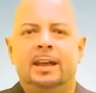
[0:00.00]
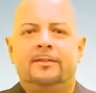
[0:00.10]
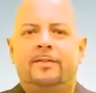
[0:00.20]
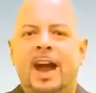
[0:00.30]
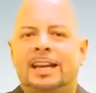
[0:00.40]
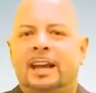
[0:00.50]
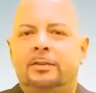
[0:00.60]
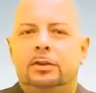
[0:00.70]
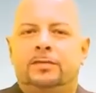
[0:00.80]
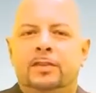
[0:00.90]
In fact, out
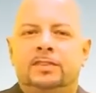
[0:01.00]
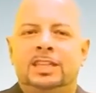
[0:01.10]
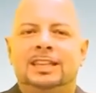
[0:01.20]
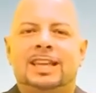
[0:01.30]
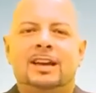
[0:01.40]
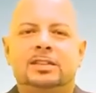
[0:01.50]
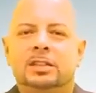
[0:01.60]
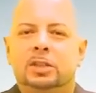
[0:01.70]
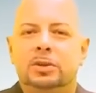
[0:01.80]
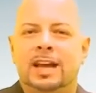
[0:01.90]
of those 15,000
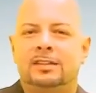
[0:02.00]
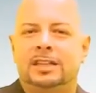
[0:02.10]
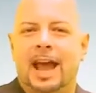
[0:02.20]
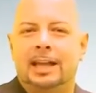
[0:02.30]
to 2,000